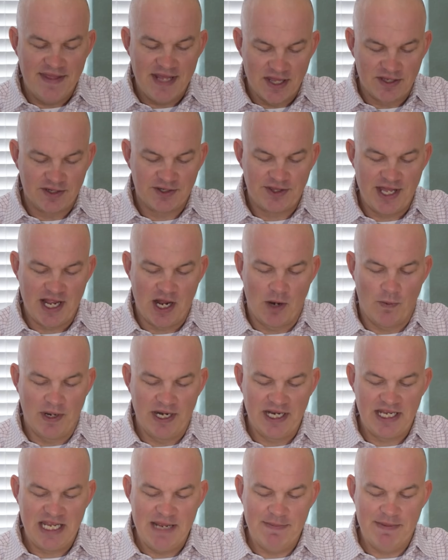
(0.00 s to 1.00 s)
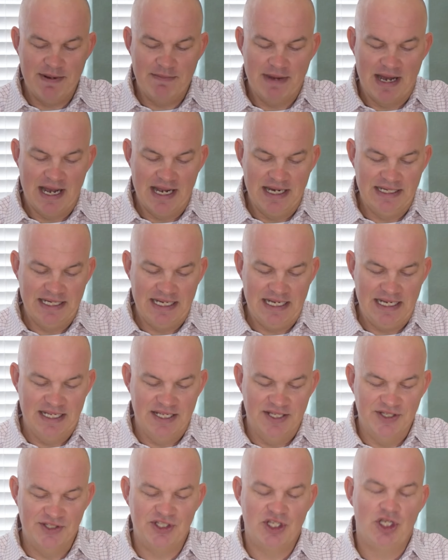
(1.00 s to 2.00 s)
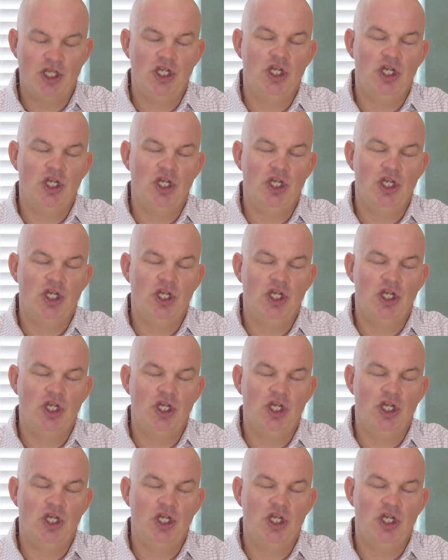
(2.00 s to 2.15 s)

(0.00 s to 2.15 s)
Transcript: other thing I want to keep in mind is